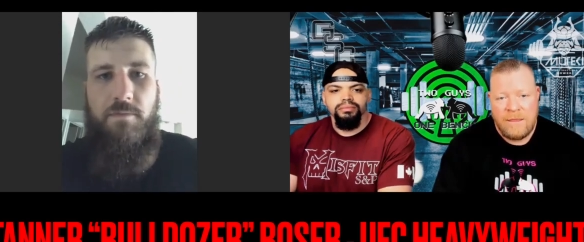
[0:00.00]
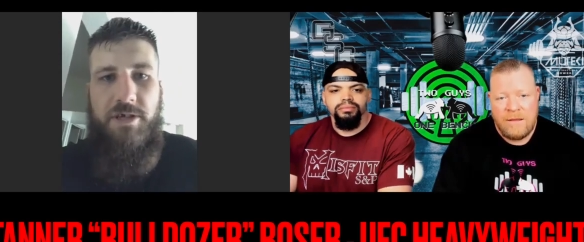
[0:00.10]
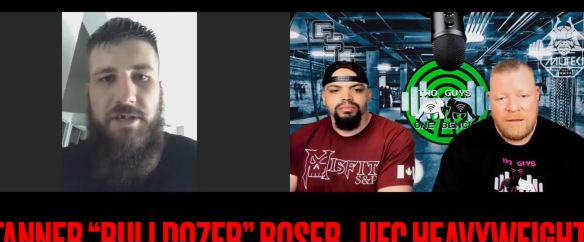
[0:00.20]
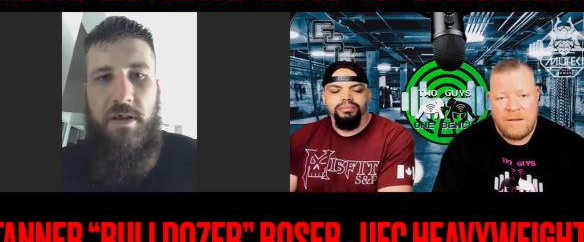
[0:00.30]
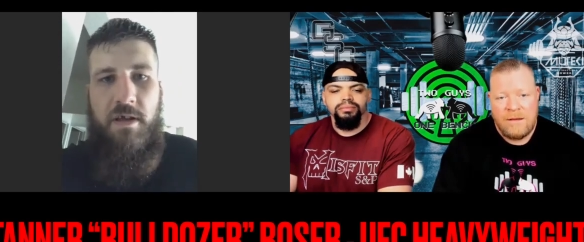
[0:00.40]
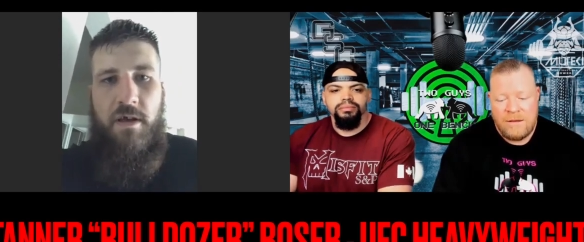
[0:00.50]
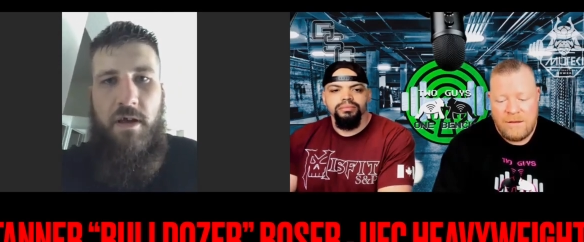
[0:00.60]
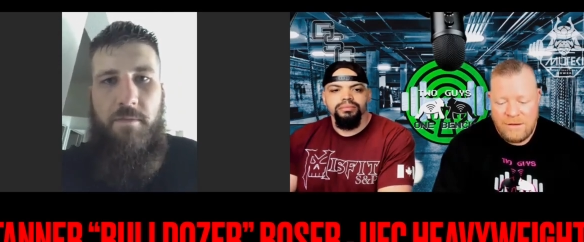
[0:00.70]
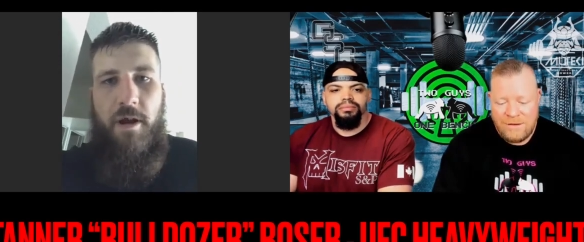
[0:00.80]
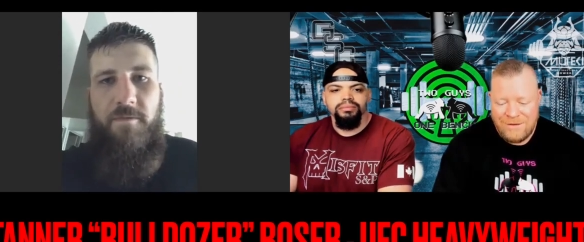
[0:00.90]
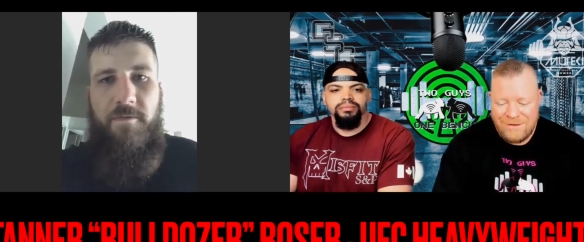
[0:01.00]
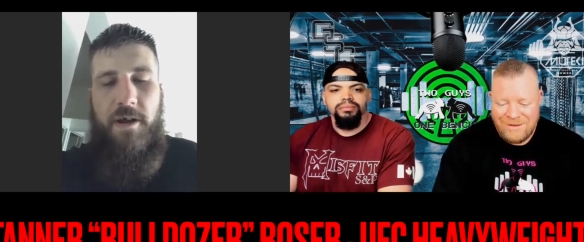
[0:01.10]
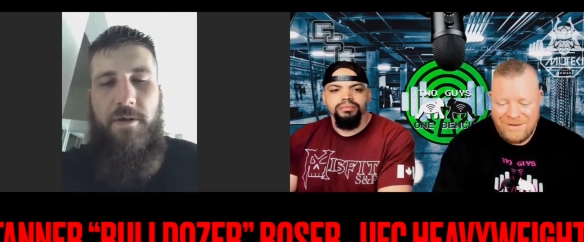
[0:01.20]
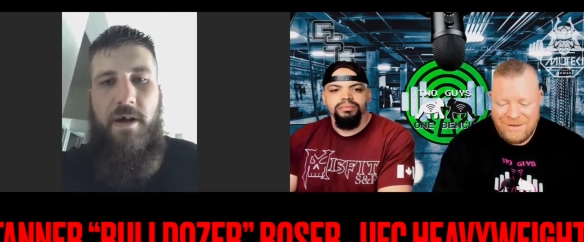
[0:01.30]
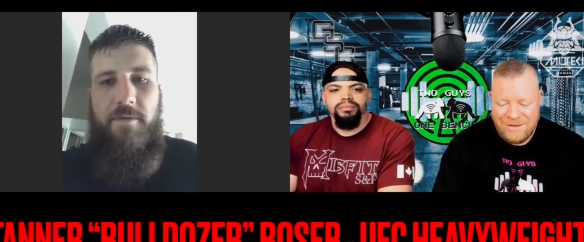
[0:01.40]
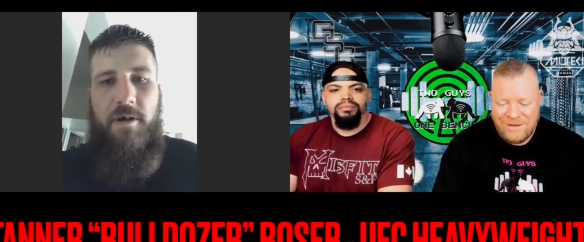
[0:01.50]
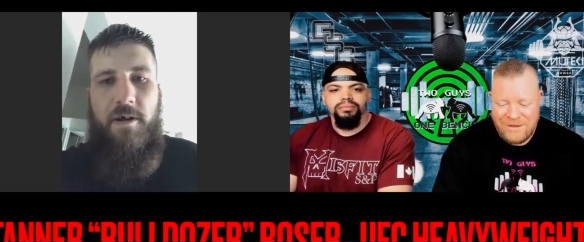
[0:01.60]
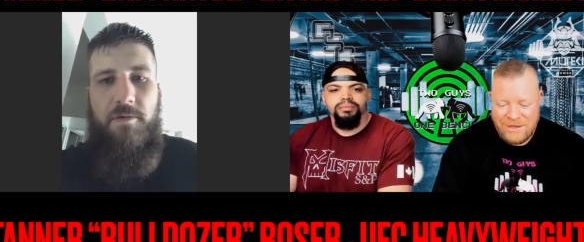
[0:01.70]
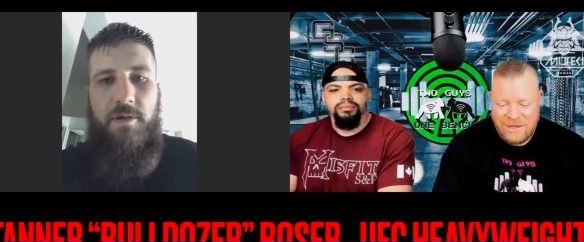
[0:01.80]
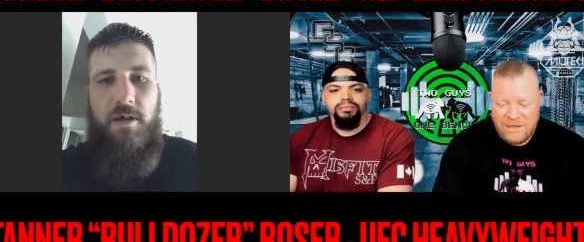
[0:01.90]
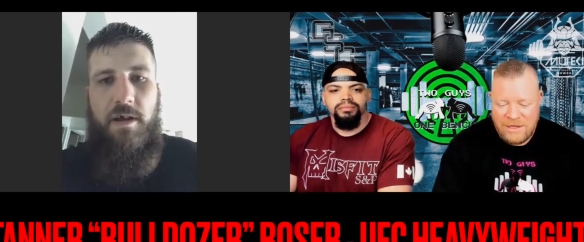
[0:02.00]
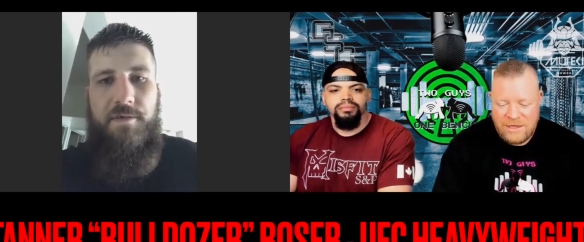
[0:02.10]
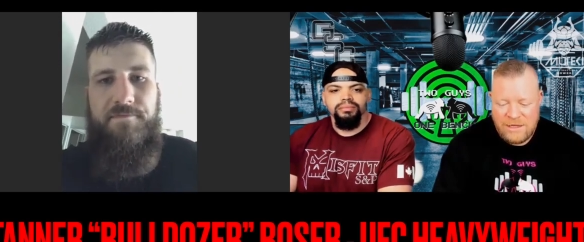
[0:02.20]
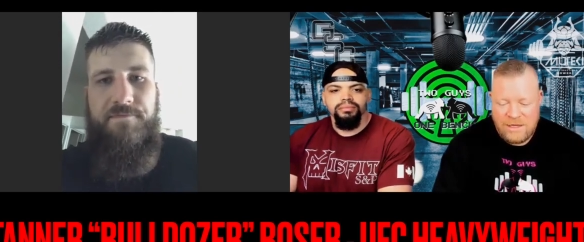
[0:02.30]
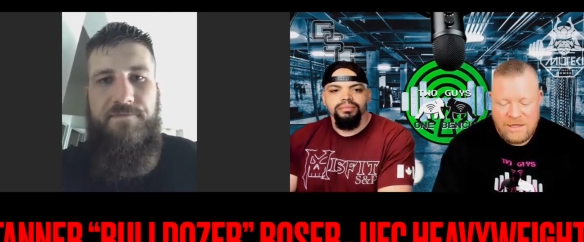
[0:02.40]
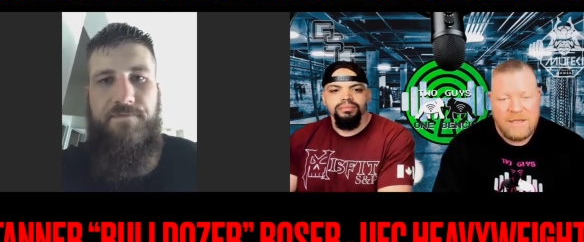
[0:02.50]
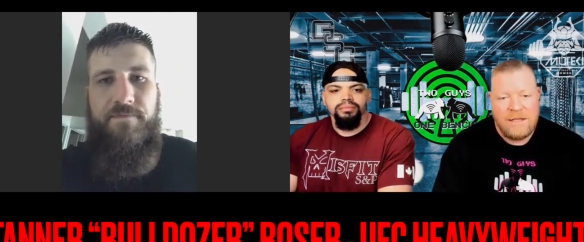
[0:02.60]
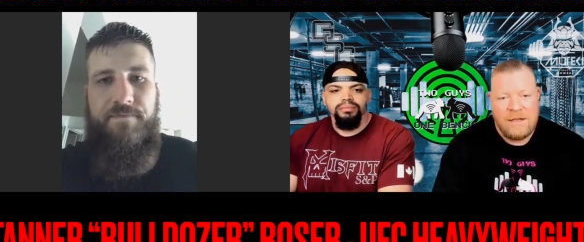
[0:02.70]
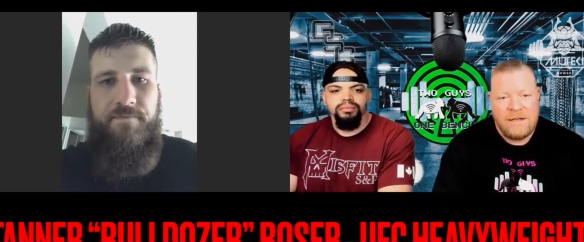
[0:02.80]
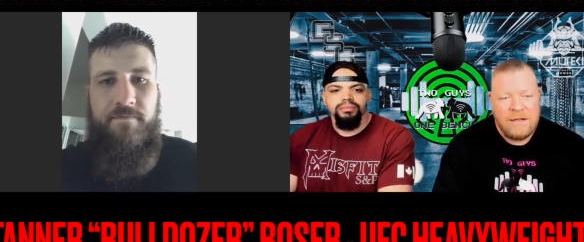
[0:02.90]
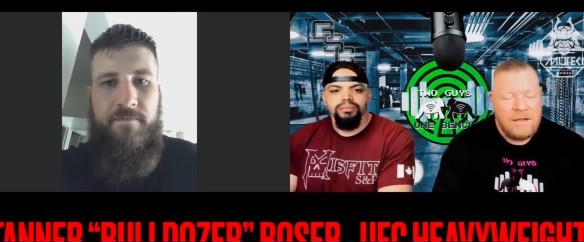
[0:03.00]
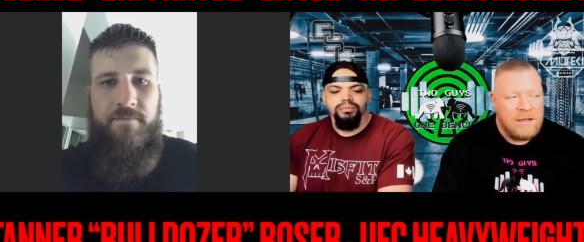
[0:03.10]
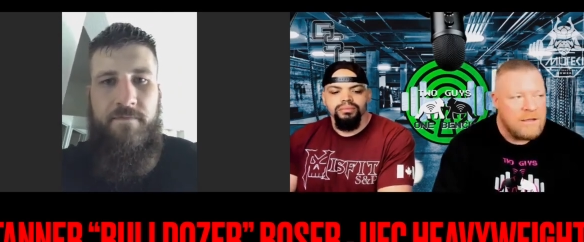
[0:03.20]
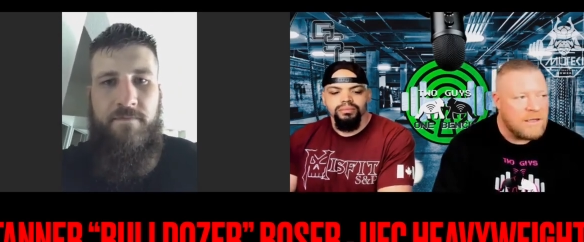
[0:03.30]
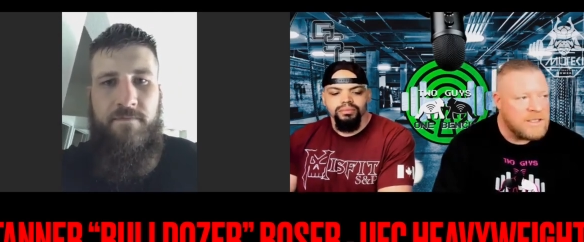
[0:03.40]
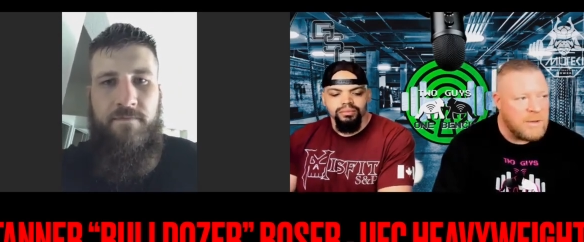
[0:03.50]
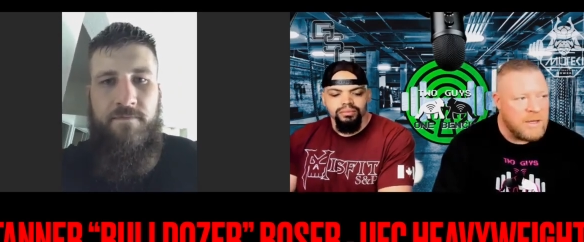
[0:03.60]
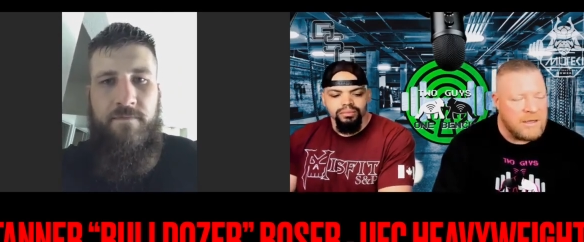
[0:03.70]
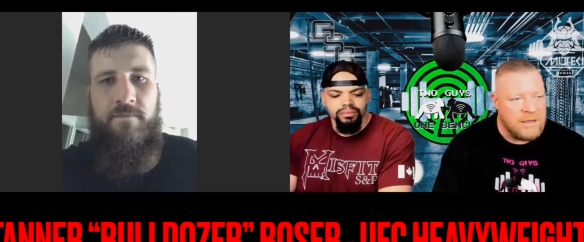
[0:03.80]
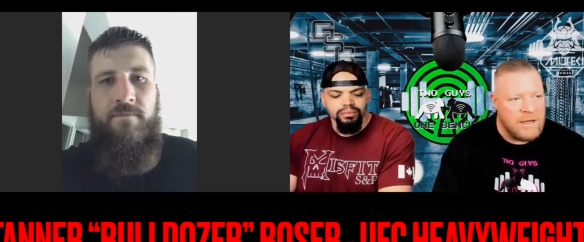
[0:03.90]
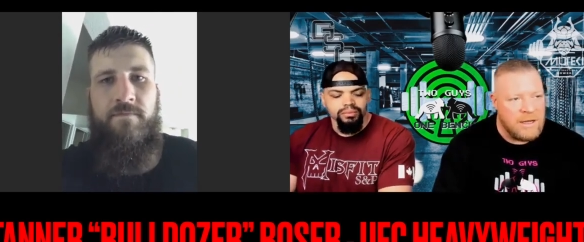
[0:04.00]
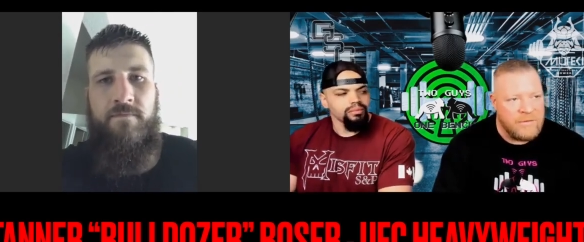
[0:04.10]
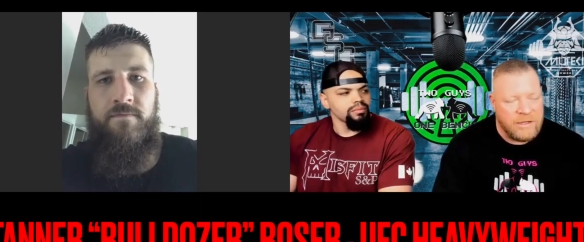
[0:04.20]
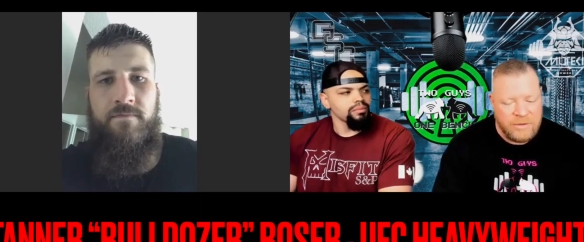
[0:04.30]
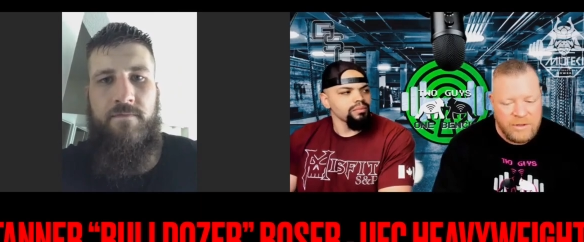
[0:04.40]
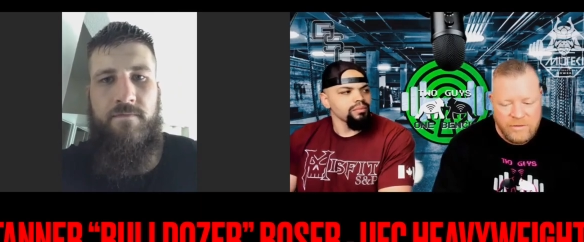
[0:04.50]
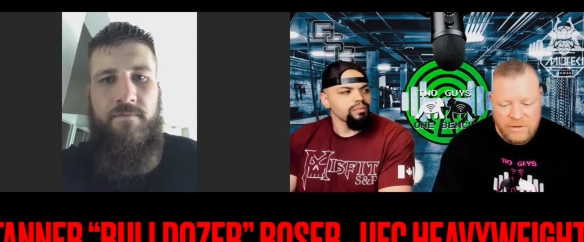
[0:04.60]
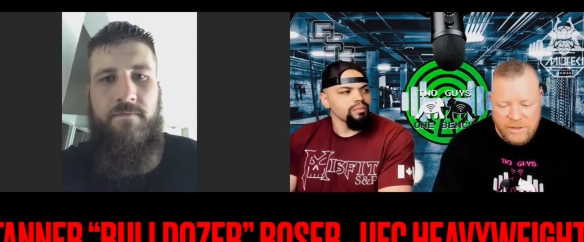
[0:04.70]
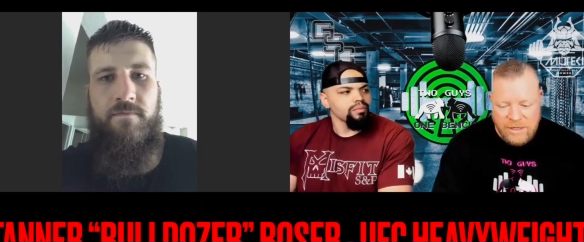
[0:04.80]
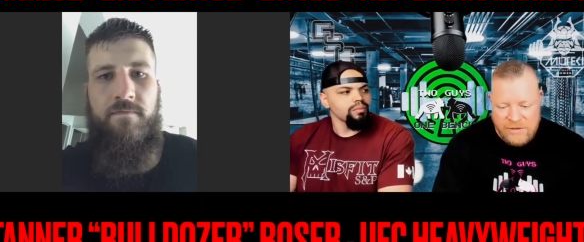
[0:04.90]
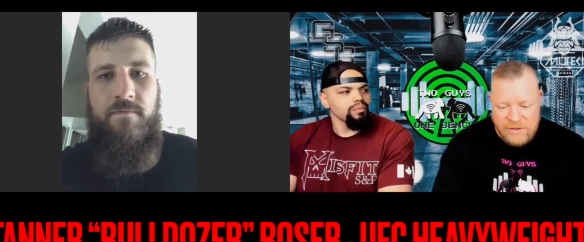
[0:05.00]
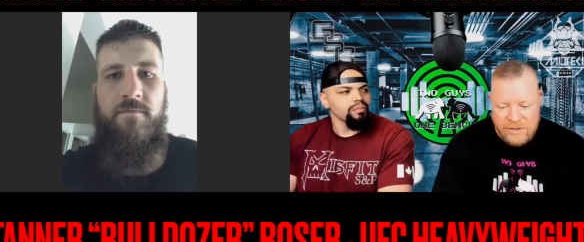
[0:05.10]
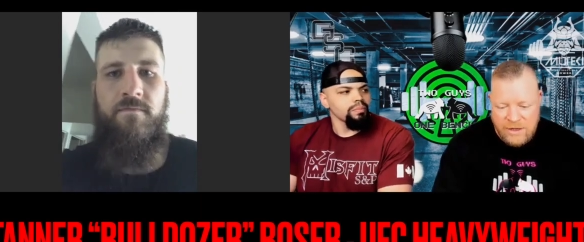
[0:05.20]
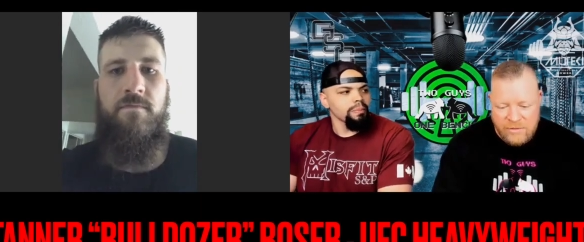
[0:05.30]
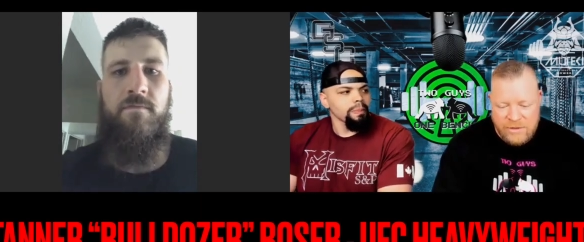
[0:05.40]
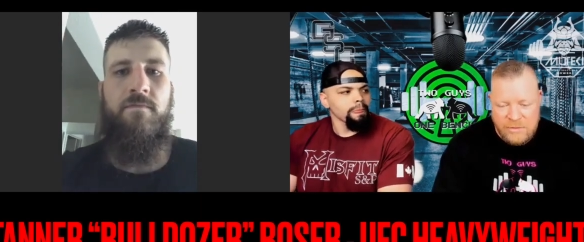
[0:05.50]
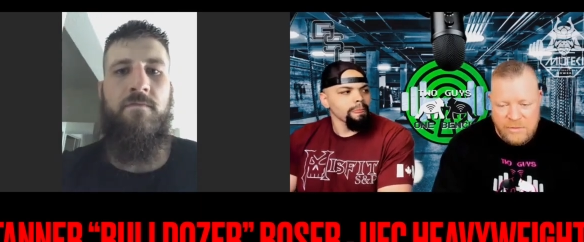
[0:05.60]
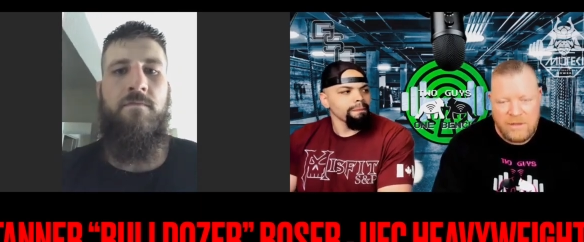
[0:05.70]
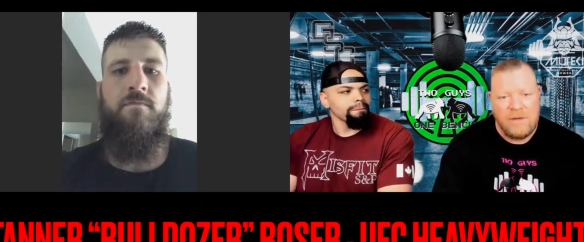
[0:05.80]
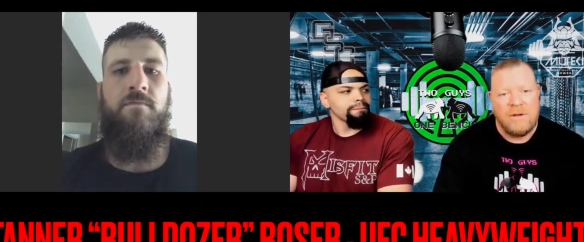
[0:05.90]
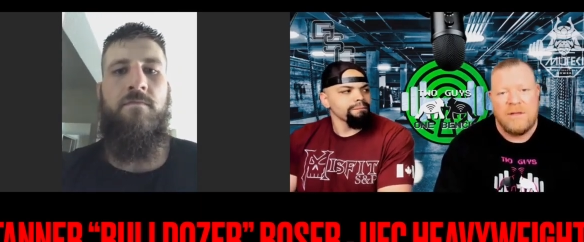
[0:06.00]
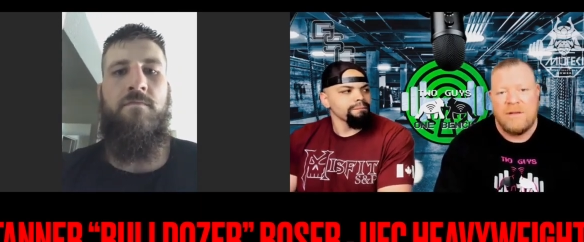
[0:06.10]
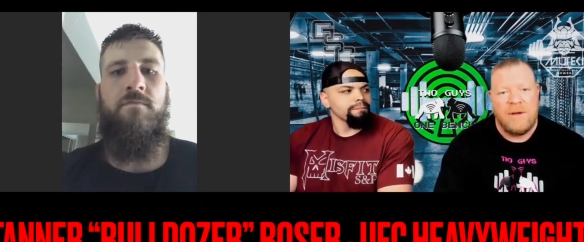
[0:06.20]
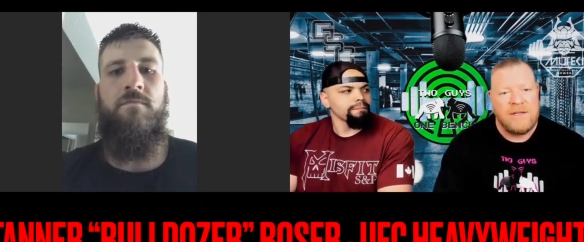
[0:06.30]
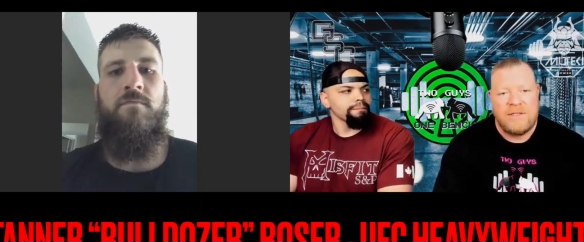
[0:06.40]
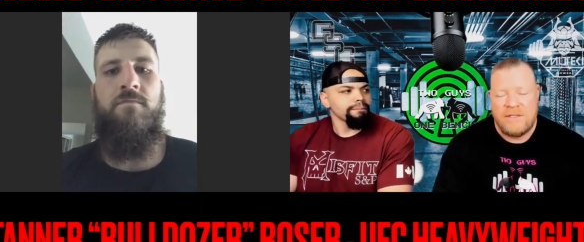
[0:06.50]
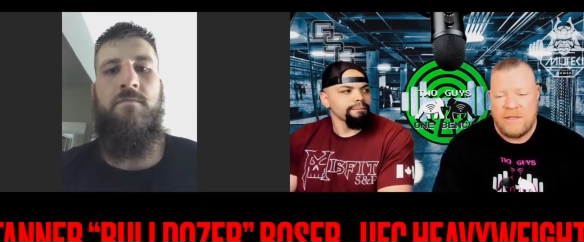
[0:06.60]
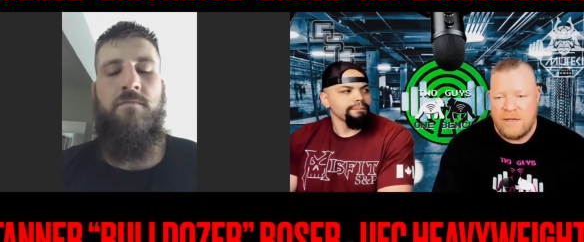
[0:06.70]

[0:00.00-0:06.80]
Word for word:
Speaker 1: just, I'm here to fight whoever. I don't really care yeah,
Speaker 2: speaking of that victory over Lins, that was probably one of the best